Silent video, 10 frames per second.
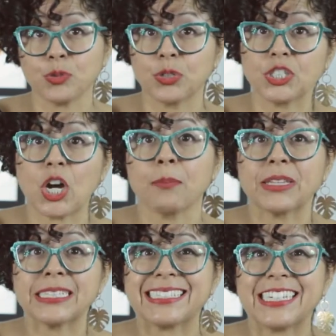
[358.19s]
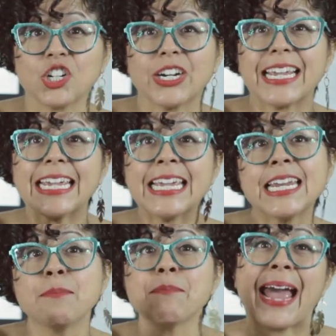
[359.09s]
to adopt this year
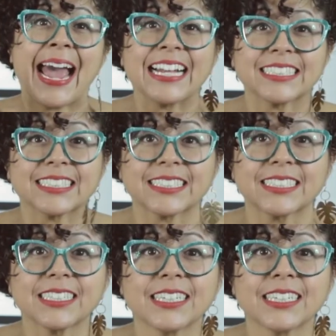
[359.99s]
en masse.